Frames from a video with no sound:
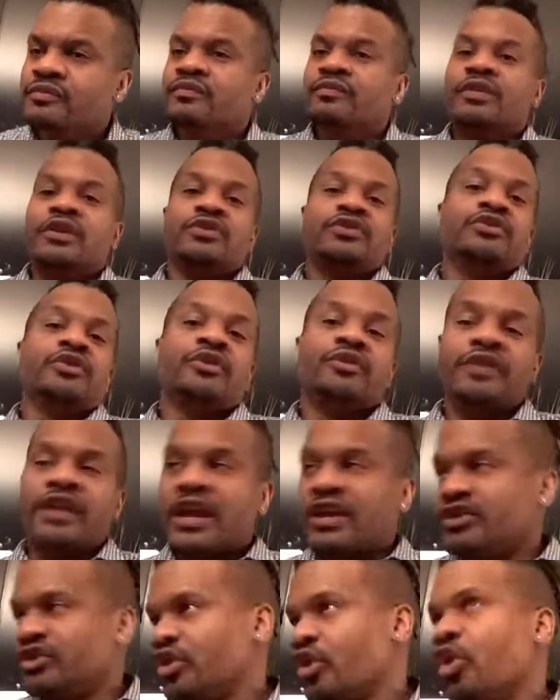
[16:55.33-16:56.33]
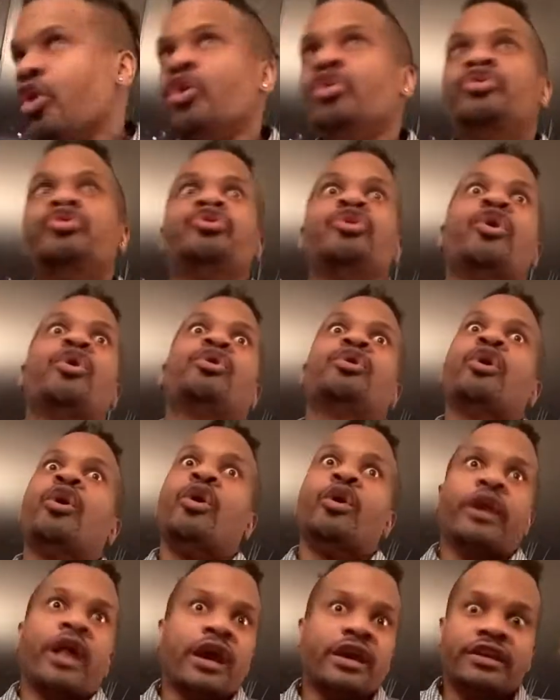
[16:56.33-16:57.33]
And you know, Nancy, oh no, Lord,
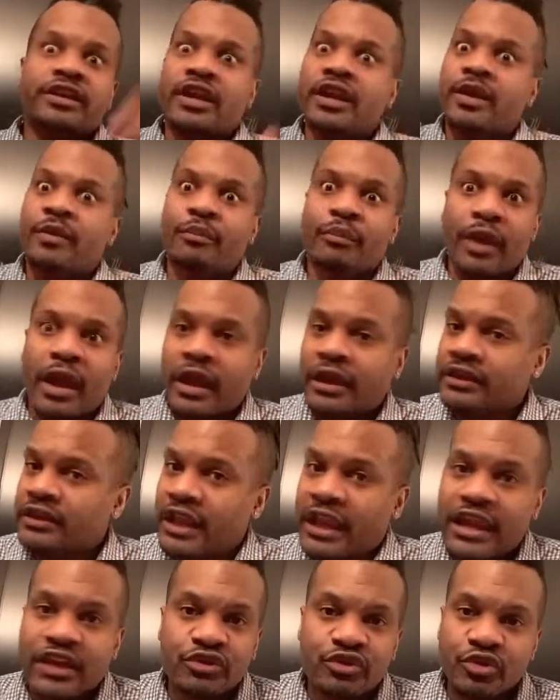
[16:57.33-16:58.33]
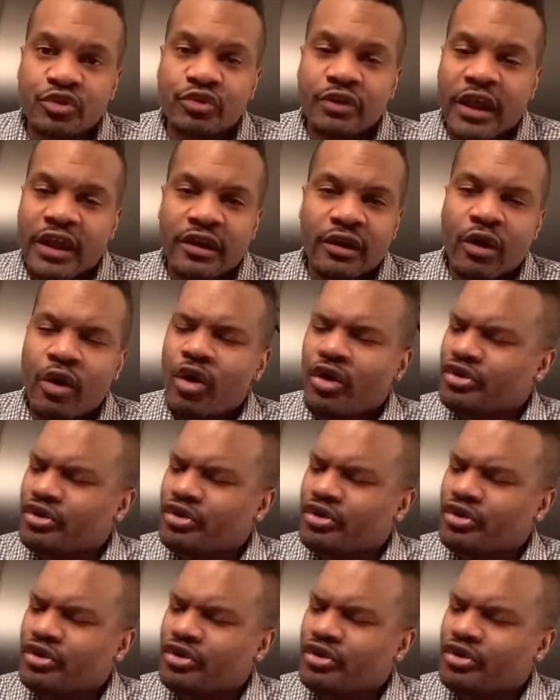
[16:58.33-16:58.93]
I can't do that, Lord.